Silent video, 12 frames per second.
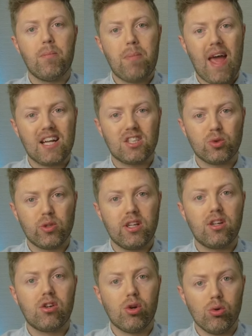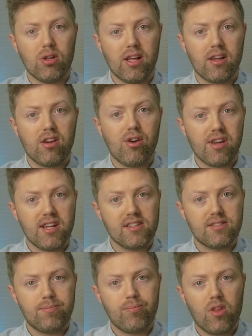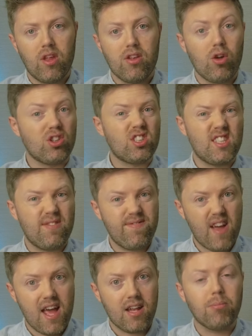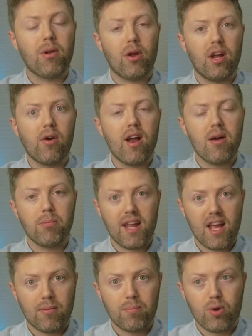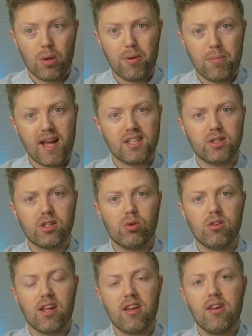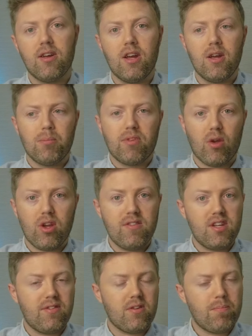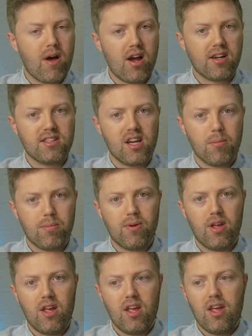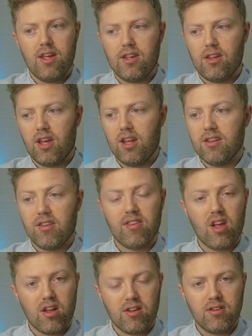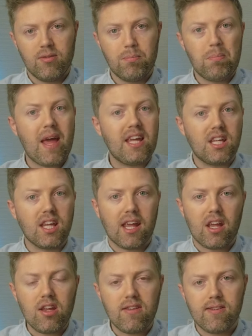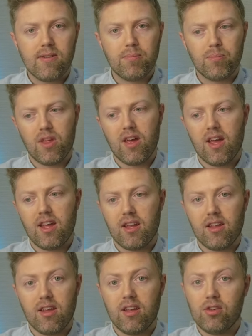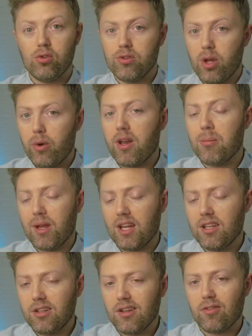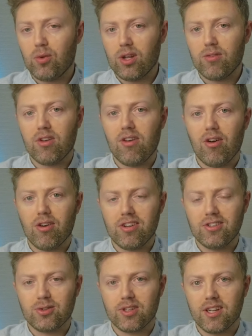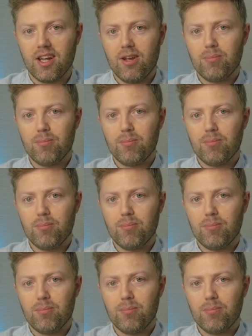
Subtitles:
battery cooling on it. Not just a fan blowing around, but it has proper battery cooling. So even if it's parked up in the sun, baking, and you'll know what I mean if you live in a hot country,